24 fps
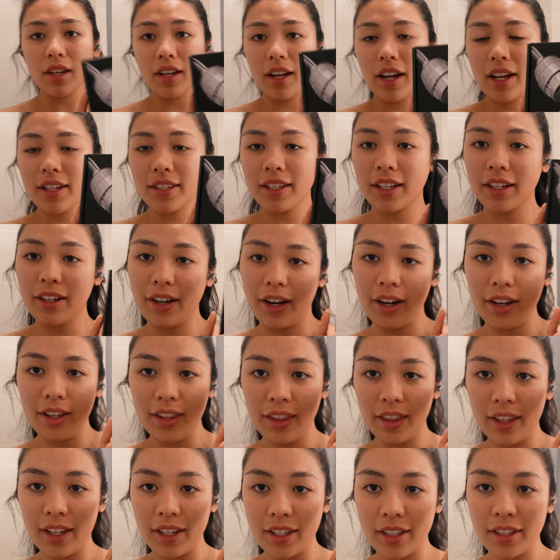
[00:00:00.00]
is I
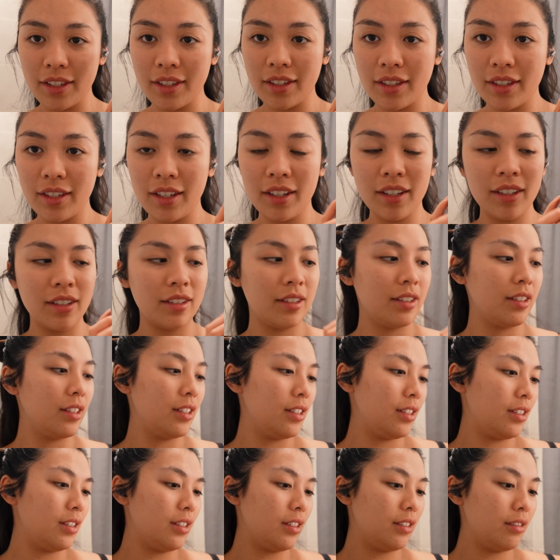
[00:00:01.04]
got this
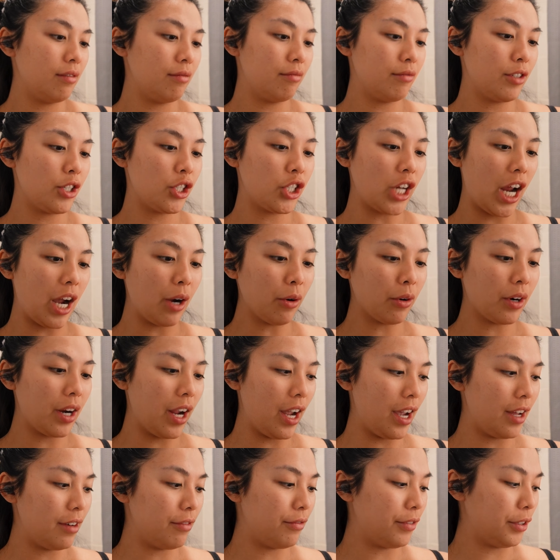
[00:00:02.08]
shower
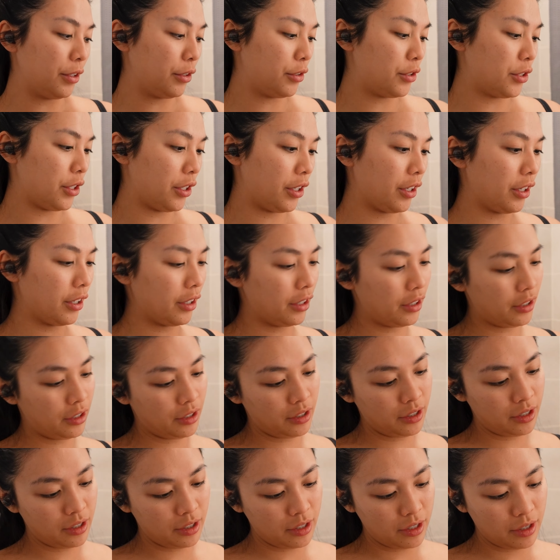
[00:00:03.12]
head filter
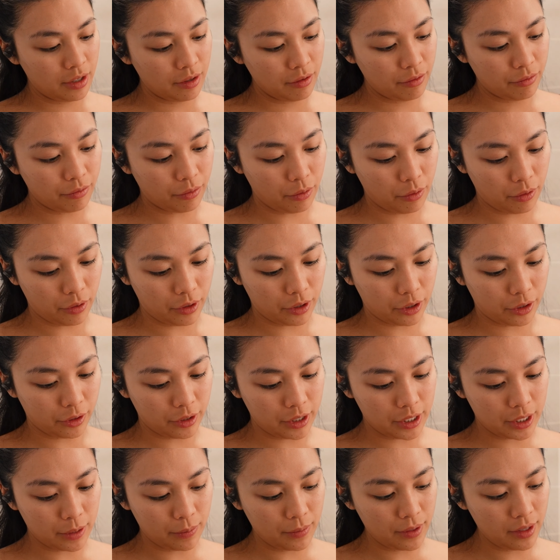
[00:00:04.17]
for
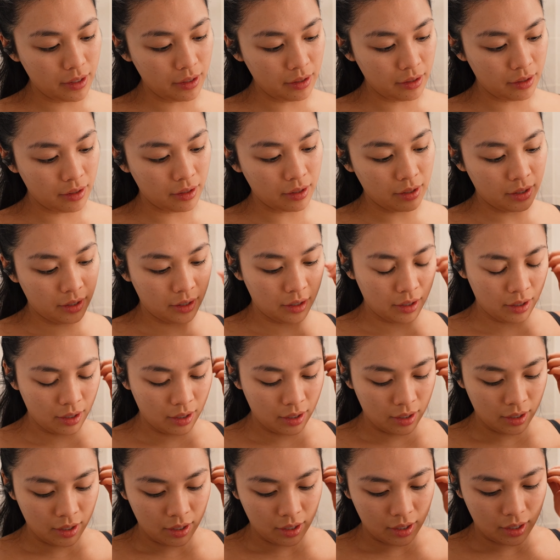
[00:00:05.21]
Christmas
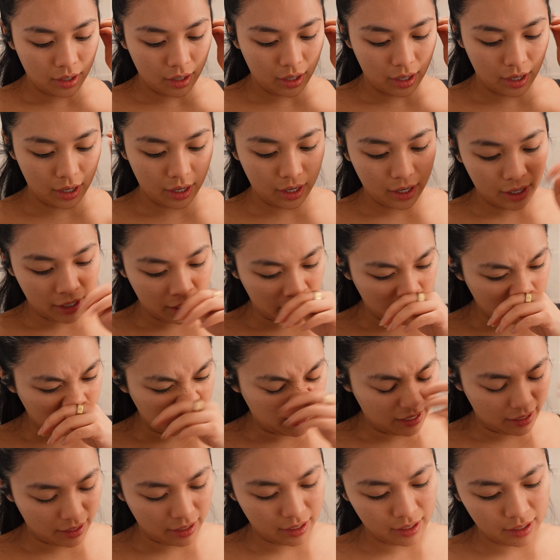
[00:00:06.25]

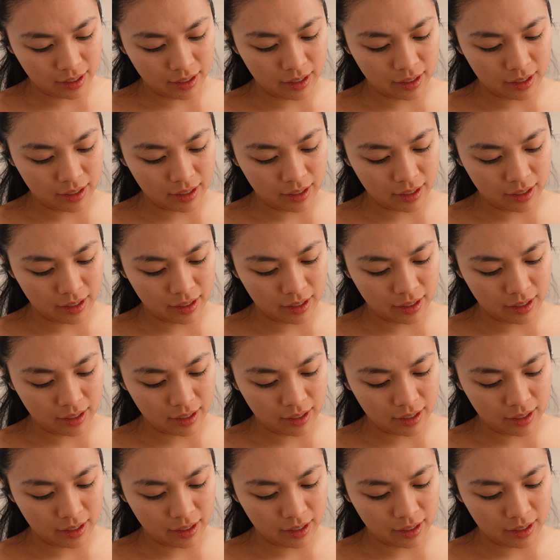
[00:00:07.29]
and